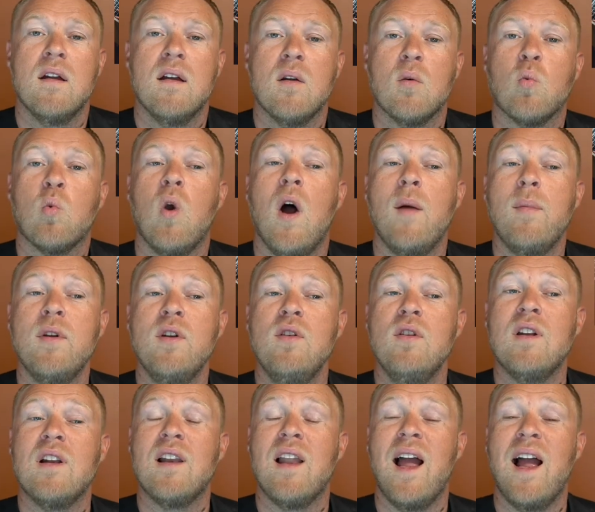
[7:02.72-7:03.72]
Robinhood
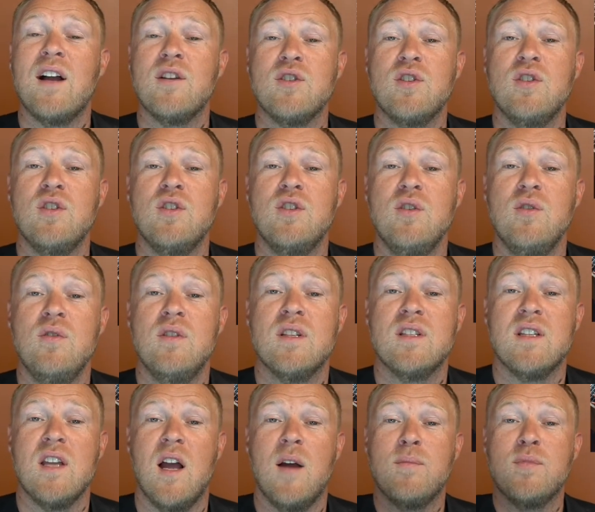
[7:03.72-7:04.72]
allows you to do
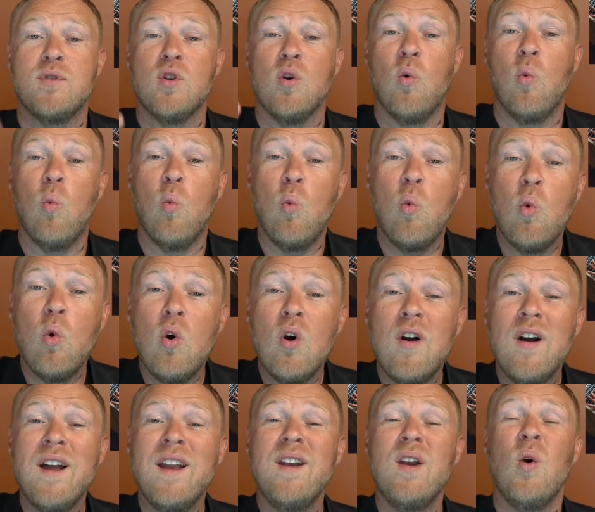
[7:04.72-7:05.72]
this up to
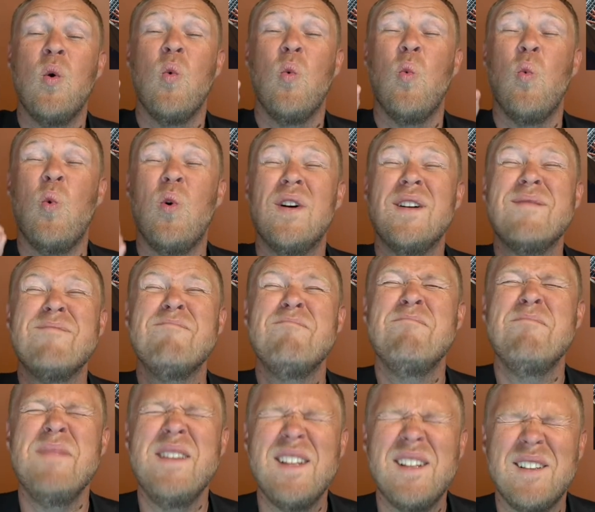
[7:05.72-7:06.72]

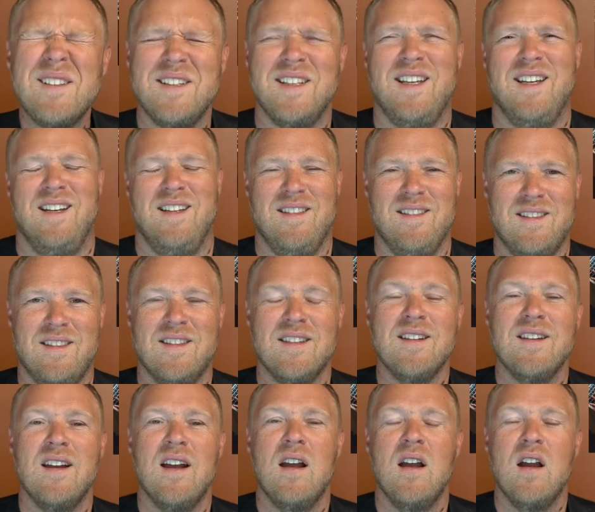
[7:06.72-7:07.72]
1/1,000,000th
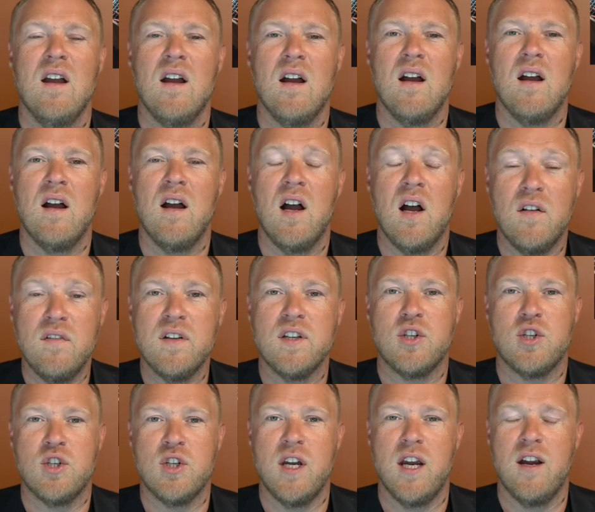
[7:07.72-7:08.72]
of a
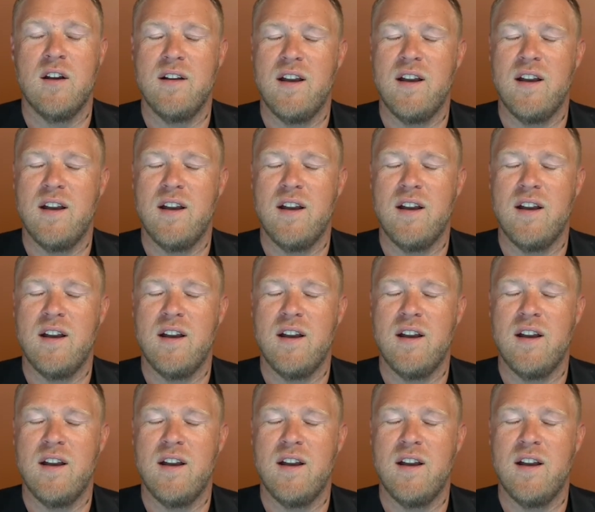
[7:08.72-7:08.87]
share.